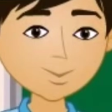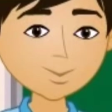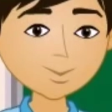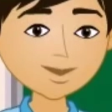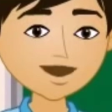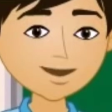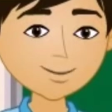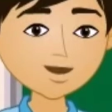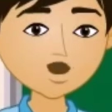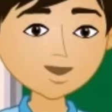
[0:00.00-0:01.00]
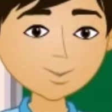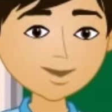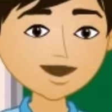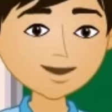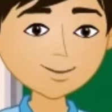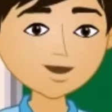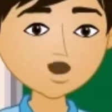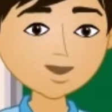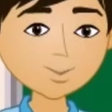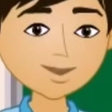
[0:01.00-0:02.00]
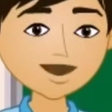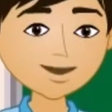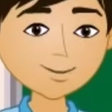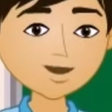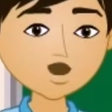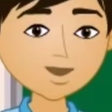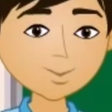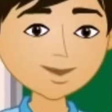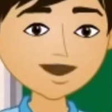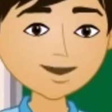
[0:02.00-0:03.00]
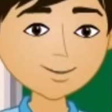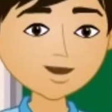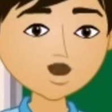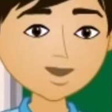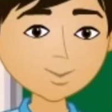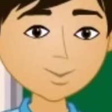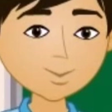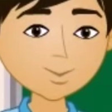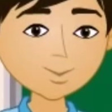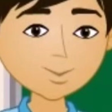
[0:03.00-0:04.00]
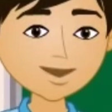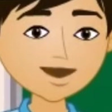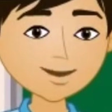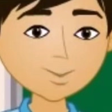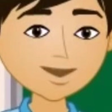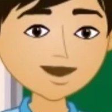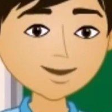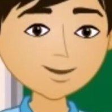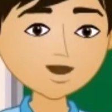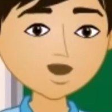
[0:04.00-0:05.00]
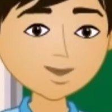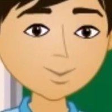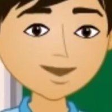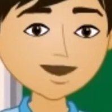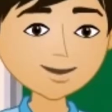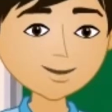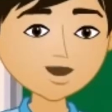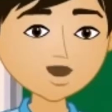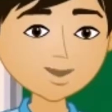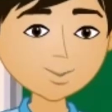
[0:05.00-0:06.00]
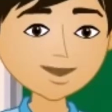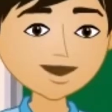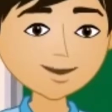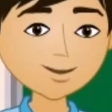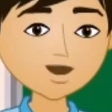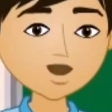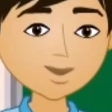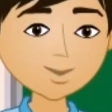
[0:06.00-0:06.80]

Now to derive the formula of the surface area of a cube, let the length of one side be A.